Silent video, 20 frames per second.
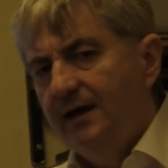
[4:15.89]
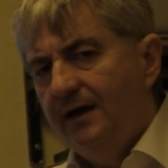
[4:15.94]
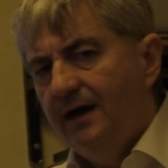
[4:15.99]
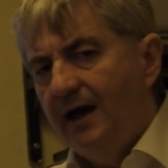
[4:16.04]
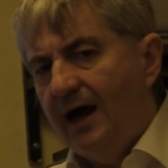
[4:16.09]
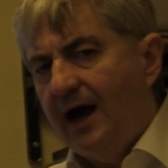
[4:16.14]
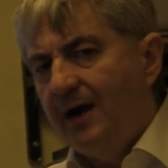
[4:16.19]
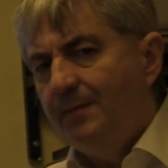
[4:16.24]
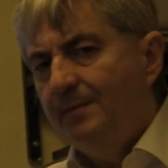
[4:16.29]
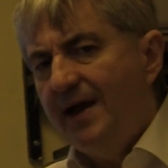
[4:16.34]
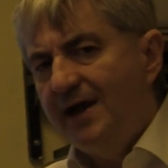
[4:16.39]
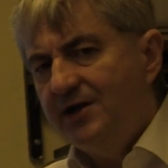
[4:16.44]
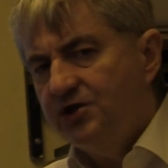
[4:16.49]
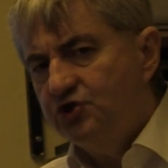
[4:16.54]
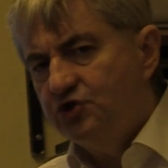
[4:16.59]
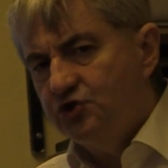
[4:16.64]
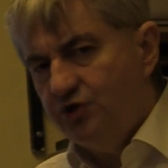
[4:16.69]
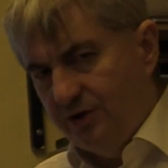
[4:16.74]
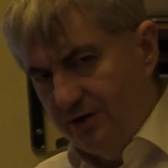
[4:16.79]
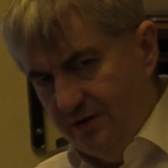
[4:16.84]
are
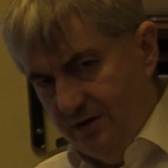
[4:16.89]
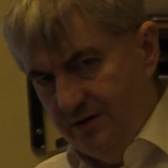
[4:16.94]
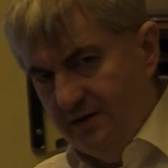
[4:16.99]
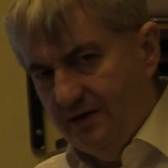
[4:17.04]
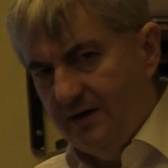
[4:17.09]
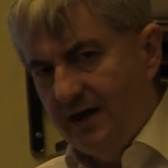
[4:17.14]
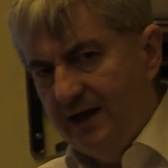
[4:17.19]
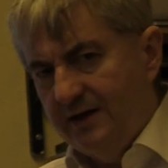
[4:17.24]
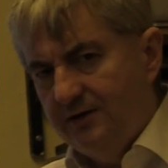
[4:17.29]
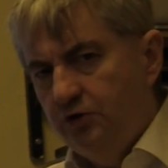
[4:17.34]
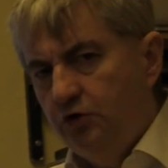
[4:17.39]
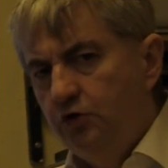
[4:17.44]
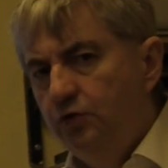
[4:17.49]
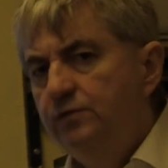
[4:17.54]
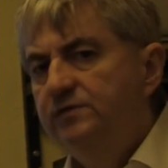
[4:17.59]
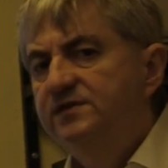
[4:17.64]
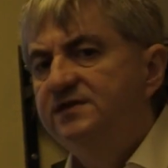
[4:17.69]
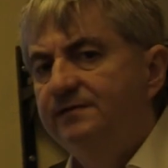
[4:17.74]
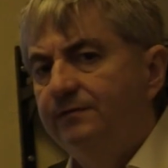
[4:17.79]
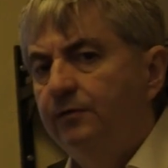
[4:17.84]
mentioned and
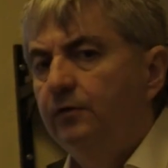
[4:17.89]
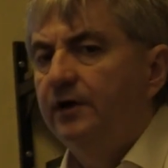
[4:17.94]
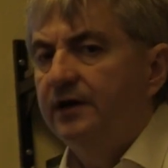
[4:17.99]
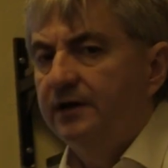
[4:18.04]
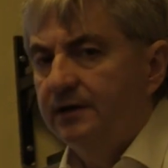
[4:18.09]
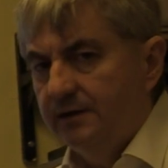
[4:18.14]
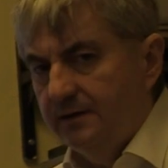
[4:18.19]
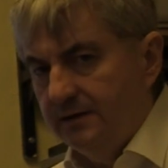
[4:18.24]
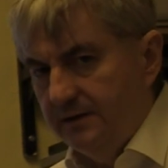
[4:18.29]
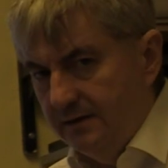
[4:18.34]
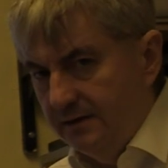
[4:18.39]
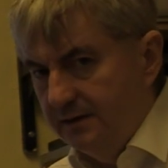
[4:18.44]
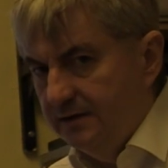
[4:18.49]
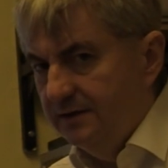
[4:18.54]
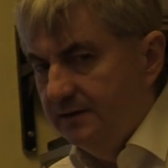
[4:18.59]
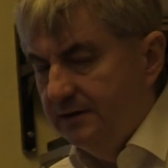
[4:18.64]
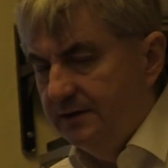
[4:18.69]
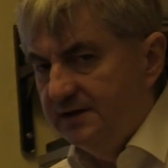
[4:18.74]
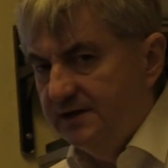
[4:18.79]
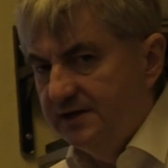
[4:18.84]
used for
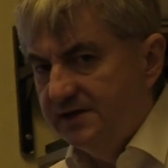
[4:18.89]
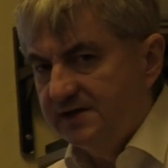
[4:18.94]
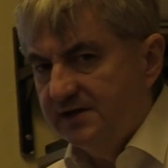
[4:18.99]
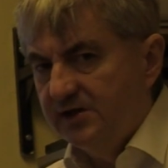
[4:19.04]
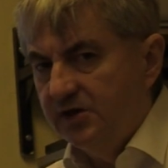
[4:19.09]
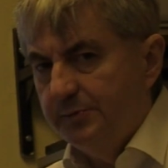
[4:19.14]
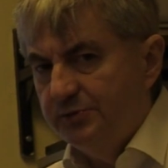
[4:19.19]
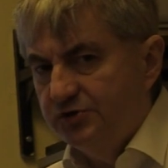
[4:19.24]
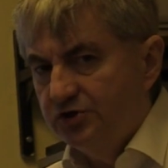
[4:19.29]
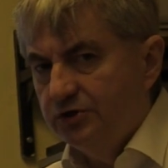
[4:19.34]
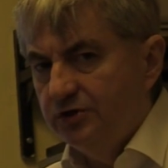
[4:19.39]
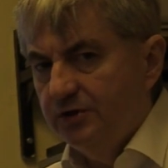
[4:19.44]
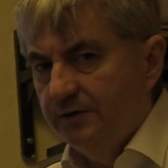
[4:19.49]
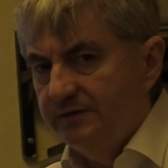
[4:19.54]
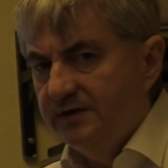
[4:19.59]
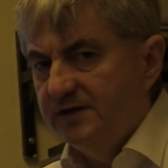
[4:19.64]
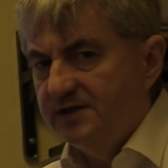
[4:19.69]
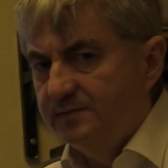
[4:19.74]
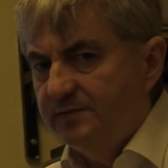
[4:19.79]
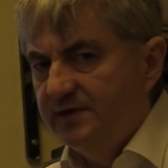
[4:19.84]
the description
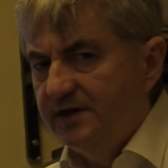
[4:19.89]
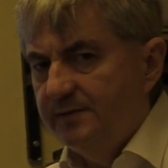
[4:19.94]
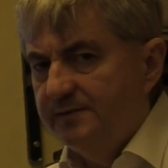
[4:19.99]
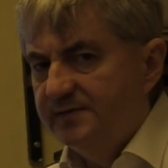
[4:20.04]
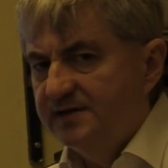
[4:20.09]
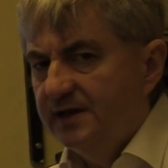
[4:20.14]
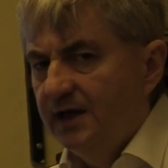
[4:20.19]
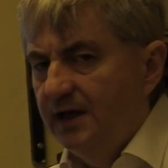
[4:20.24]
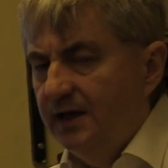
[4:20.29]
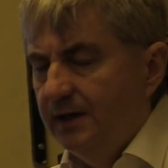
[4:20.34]
of this brief